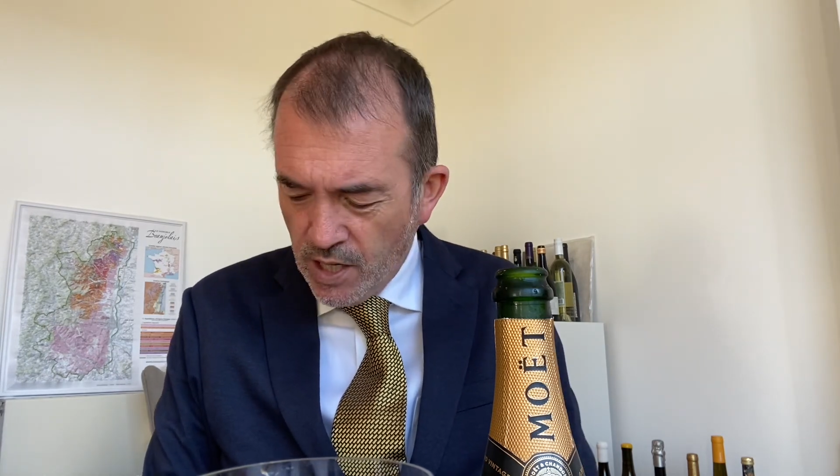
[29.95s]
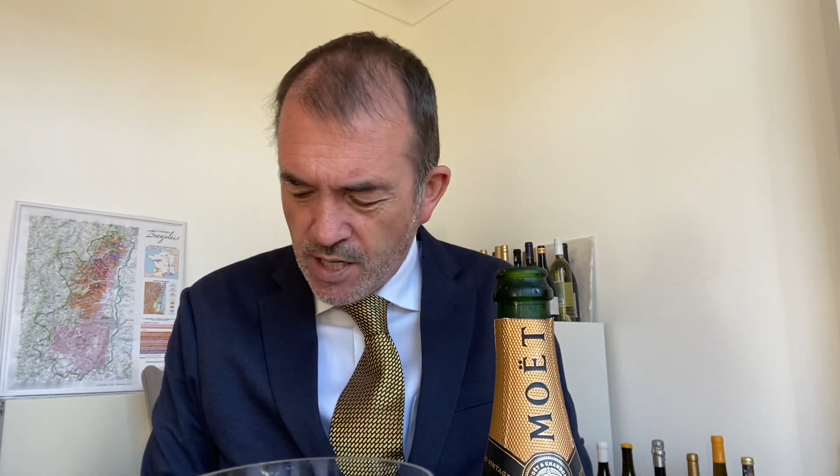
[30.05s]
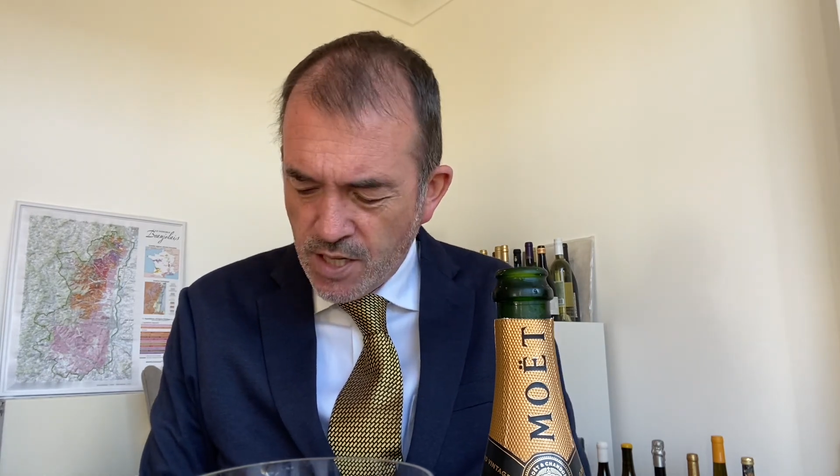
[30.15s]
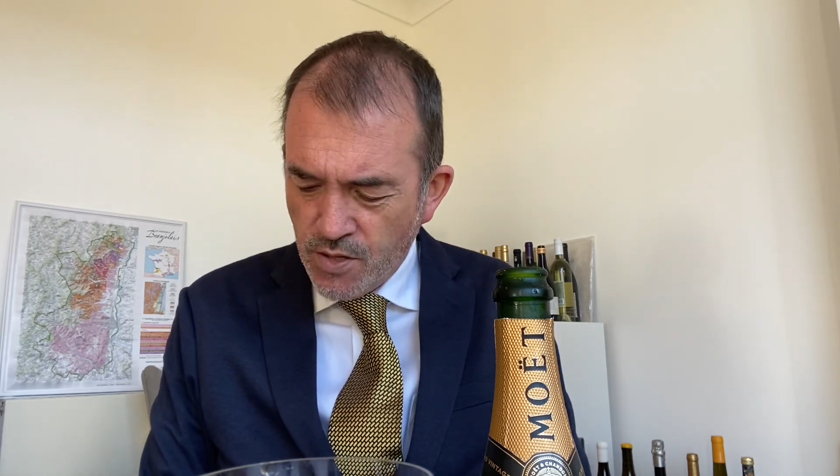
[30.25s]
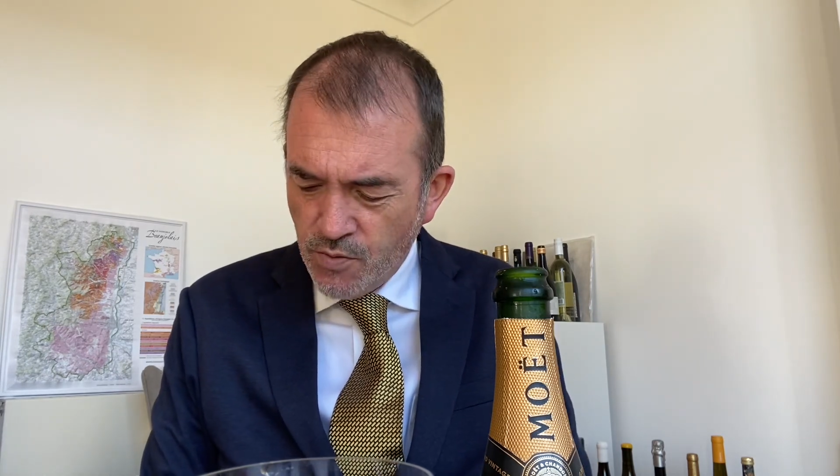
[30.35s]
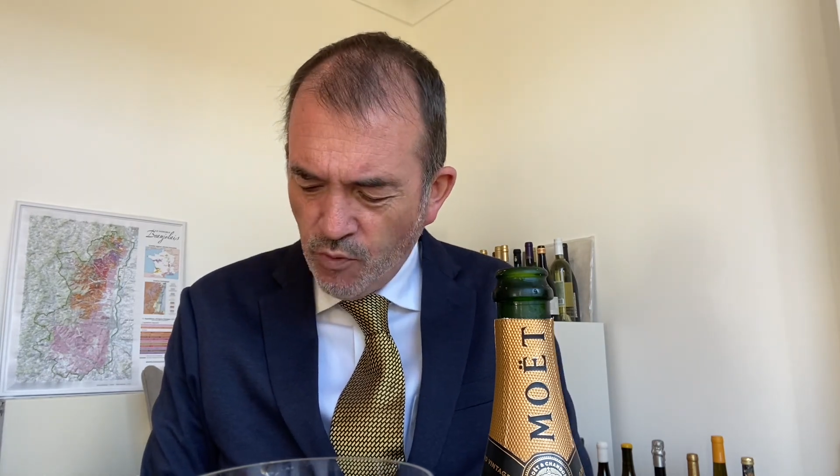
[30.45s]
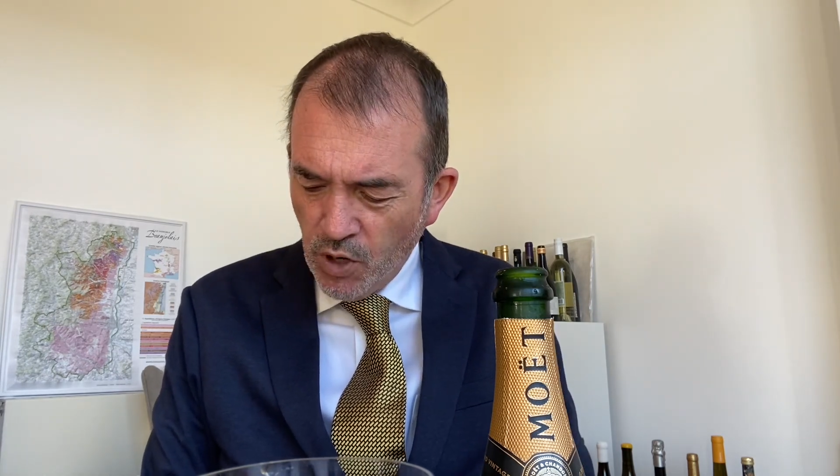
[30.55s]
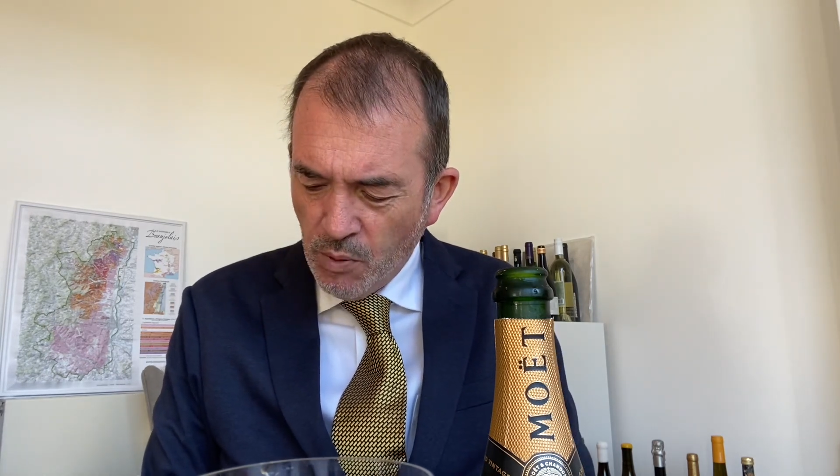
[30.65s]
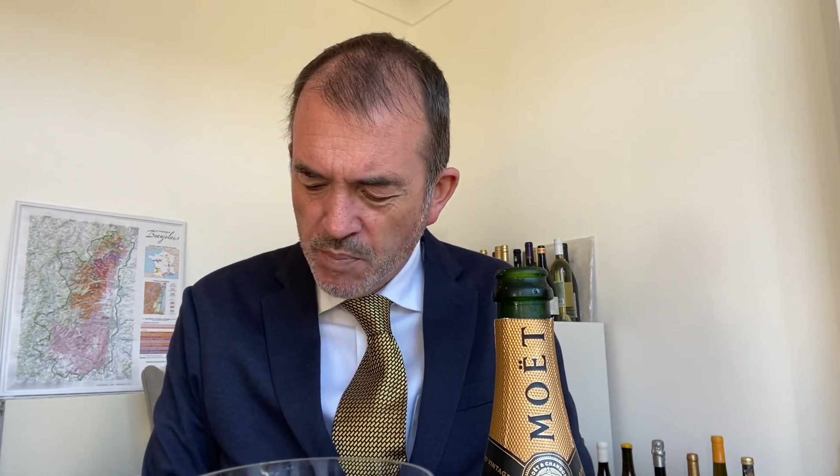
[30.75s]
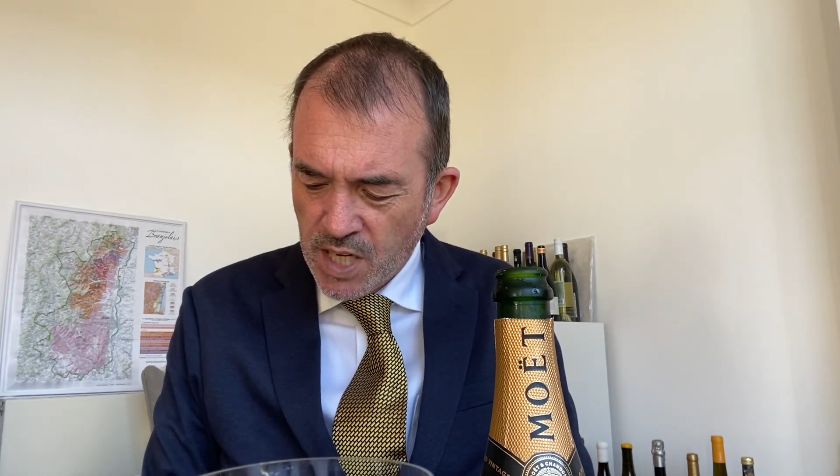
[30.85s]
It's
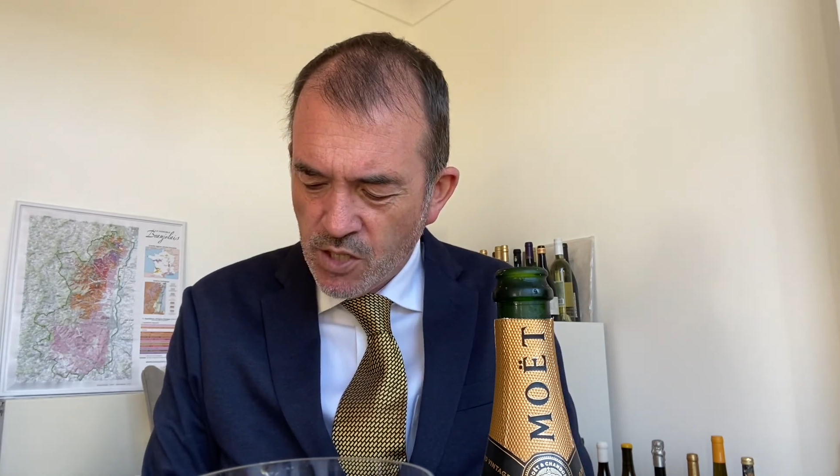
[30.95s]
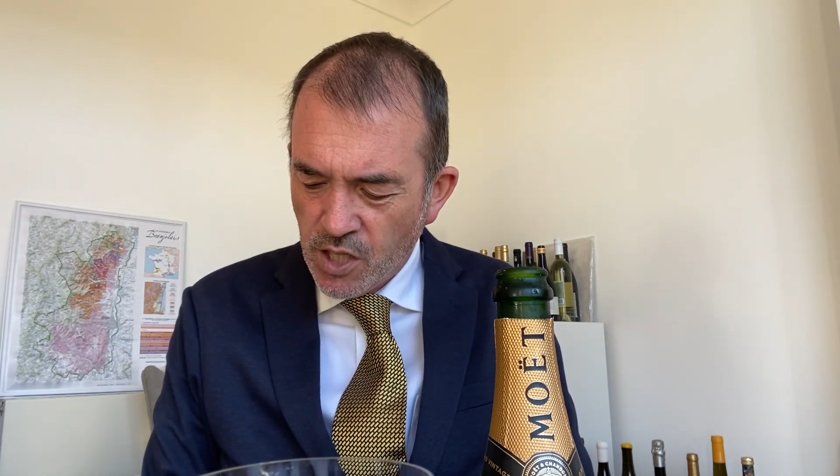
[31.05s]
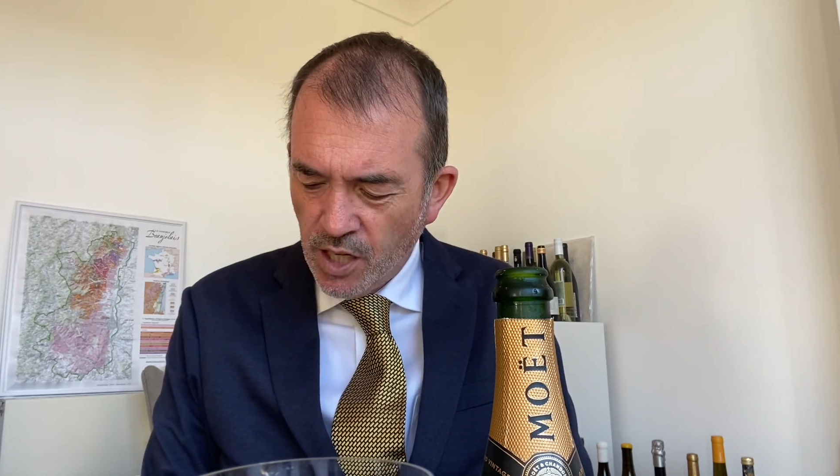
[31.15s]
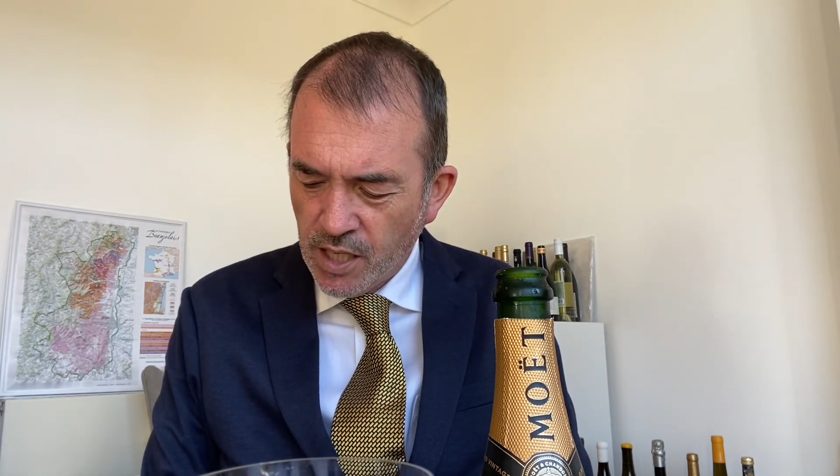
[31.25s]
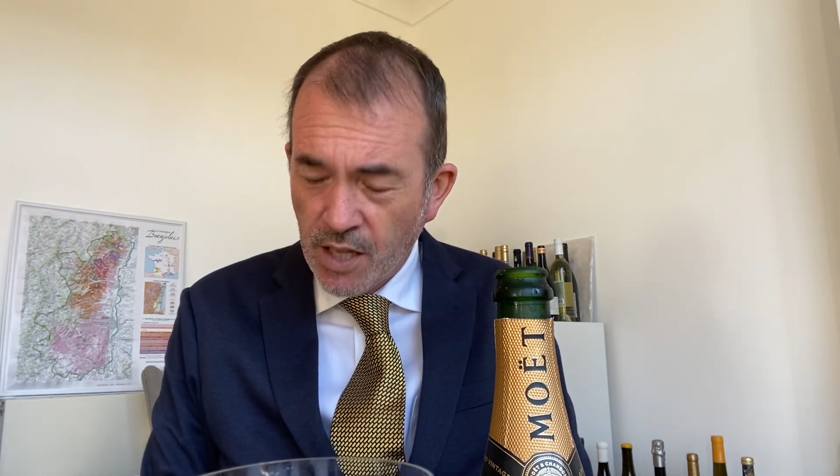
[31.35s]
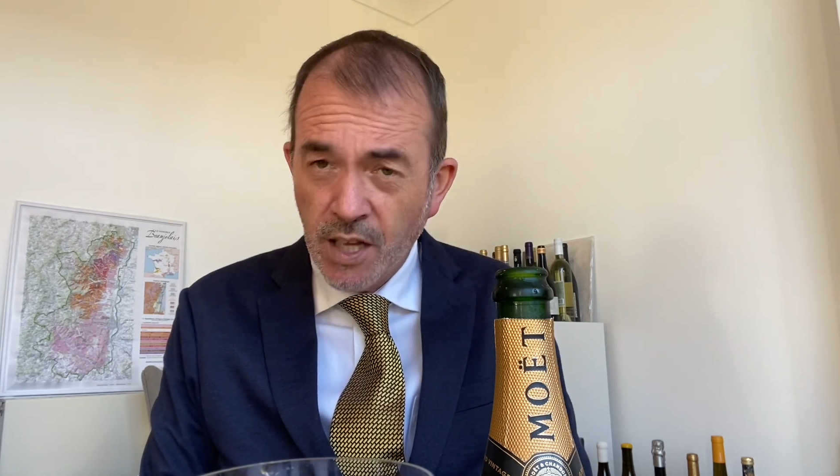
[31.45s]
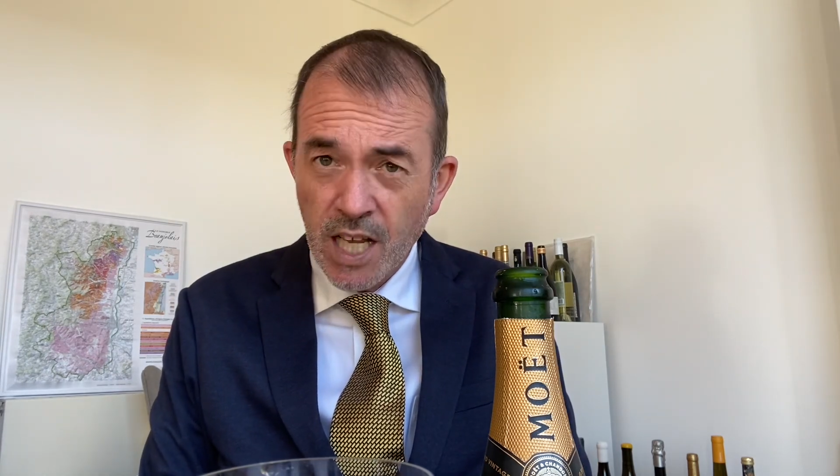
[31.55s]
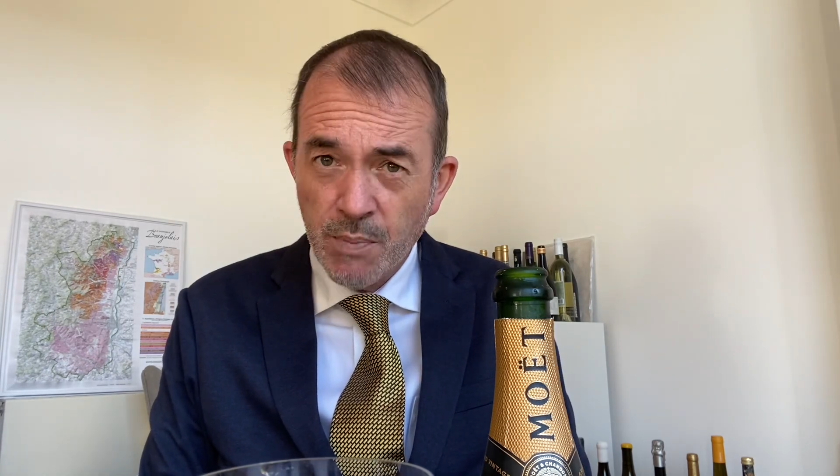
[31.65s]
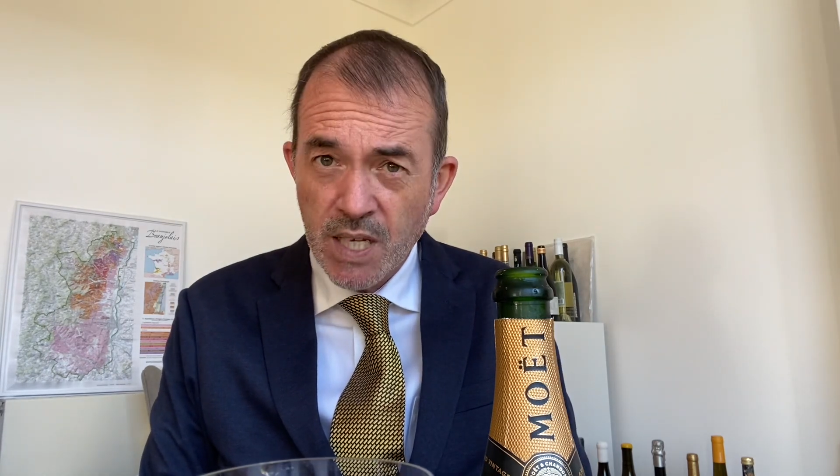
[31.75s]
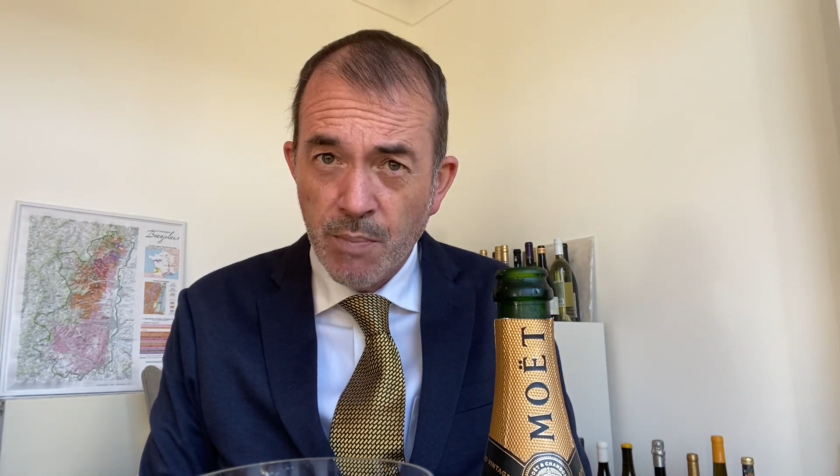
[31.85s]
41% Chardonnay,
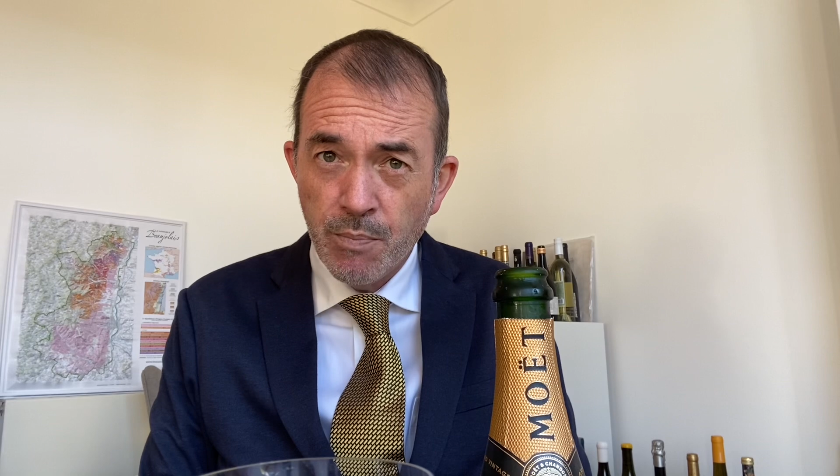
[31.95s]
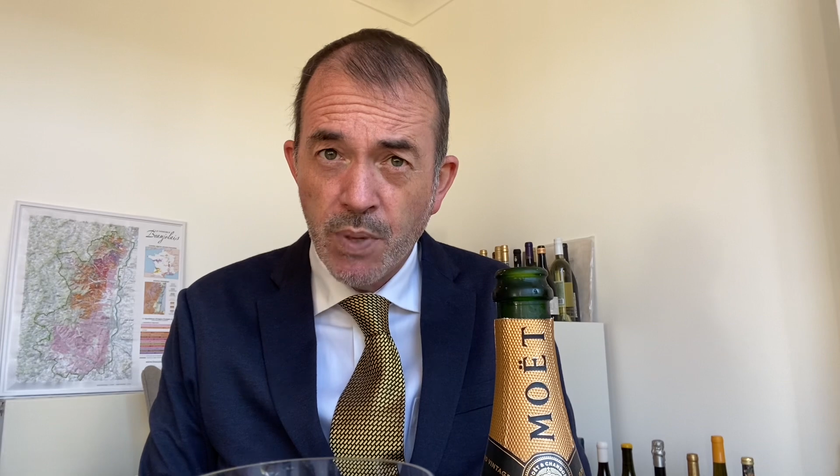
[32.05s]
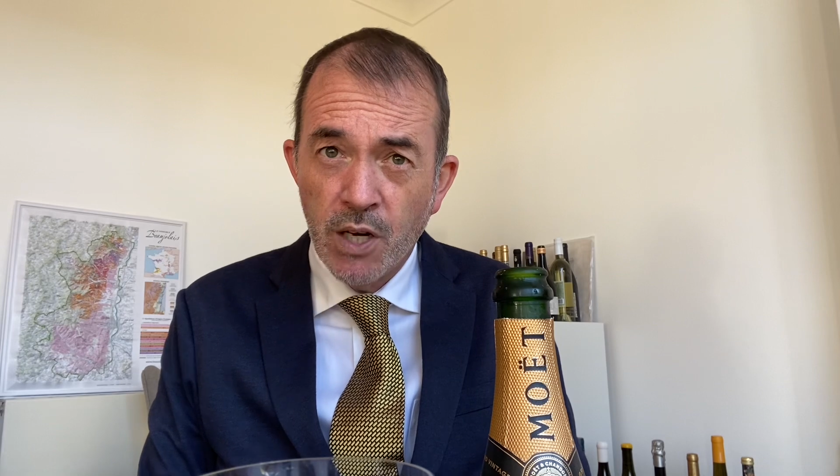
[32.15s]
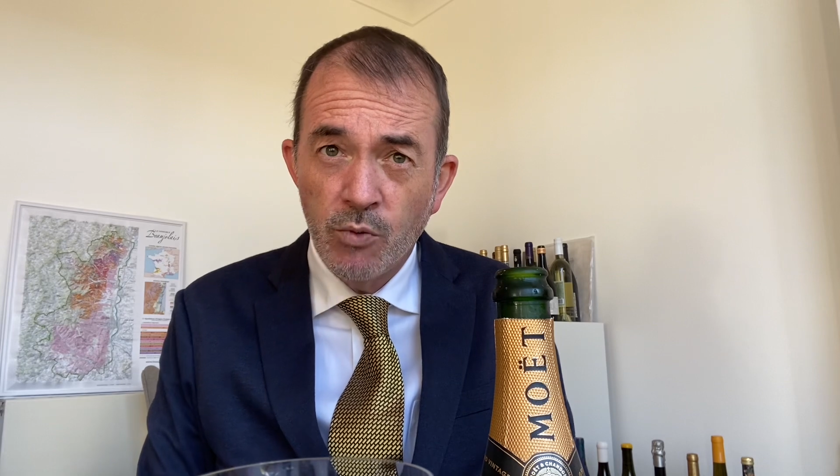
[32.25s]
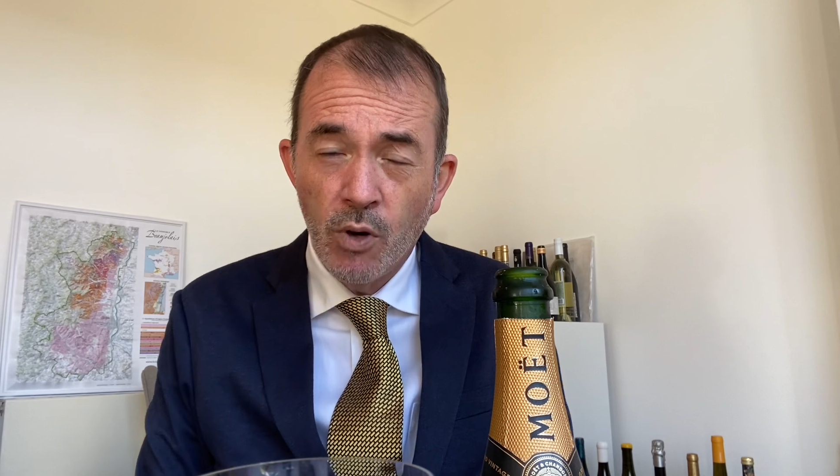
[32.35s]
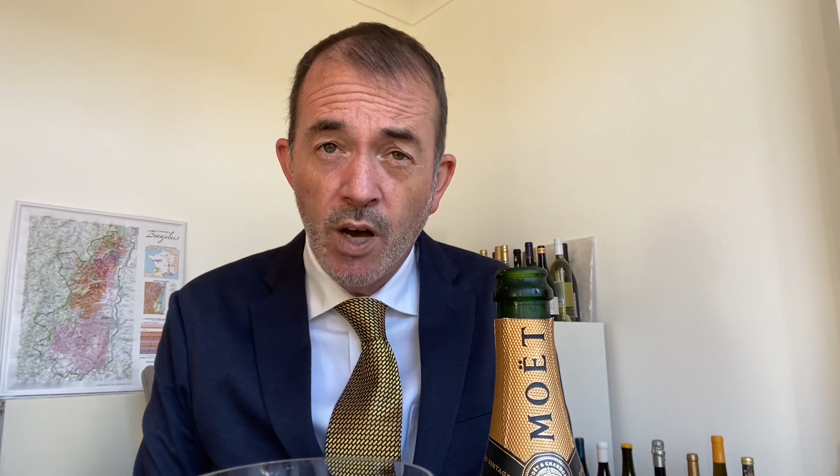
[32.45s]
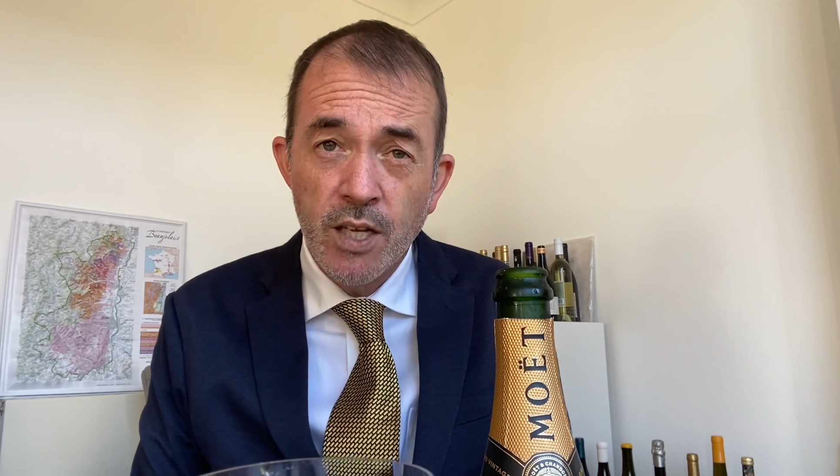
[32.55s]
38% Pinot Noir,